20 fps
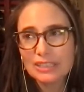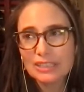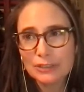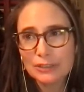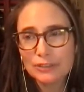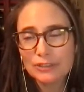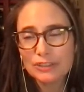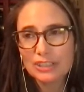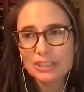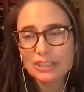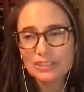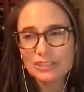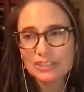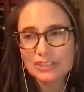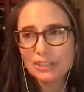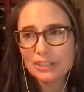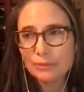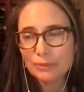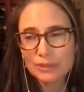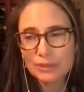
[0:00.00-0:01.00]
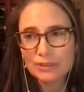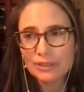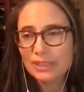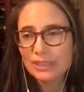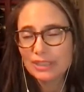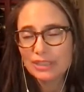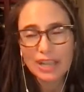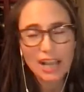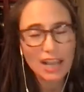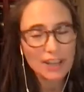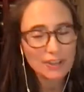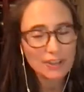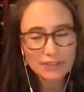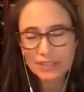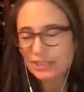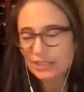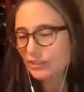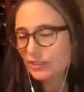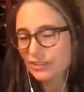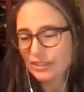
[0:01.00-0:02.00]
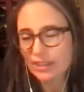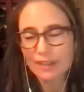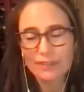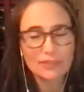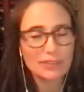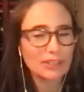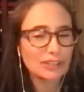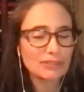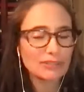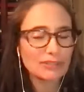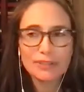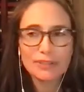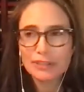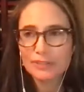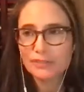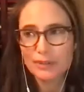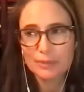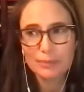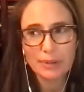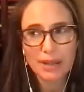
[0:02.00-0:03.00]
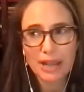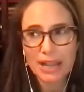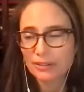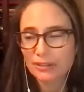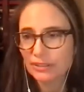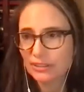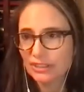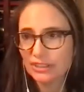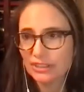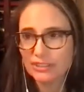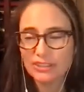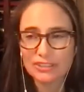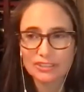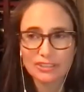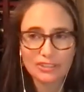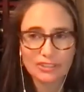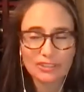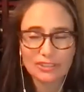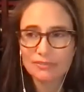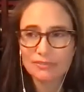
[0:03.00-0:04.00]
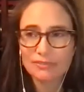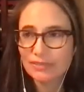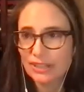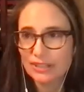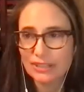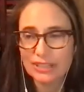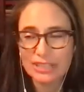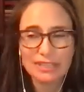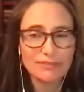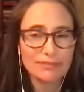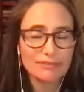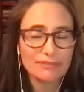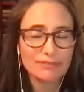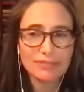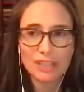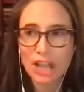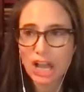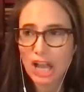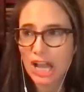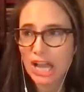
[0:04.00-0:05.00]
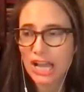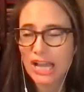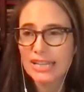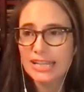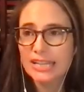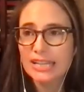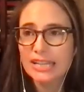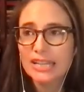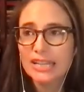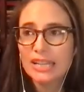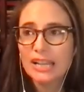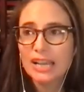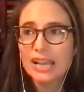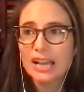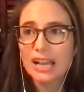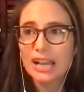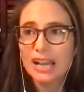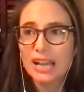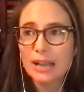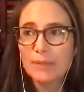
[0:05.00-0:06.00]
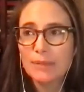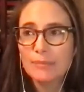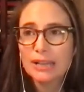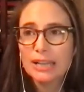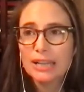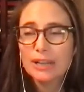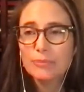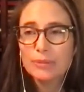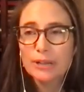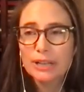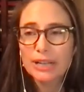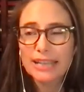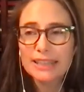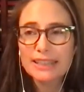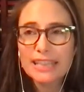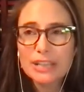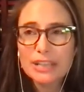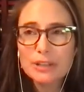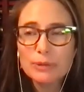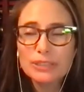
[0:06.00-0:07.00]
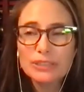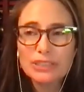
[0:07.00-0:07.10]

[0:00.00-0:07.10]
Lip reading: she will contradict herself. She's full of hypocrisy. She's very flawed. But I think what's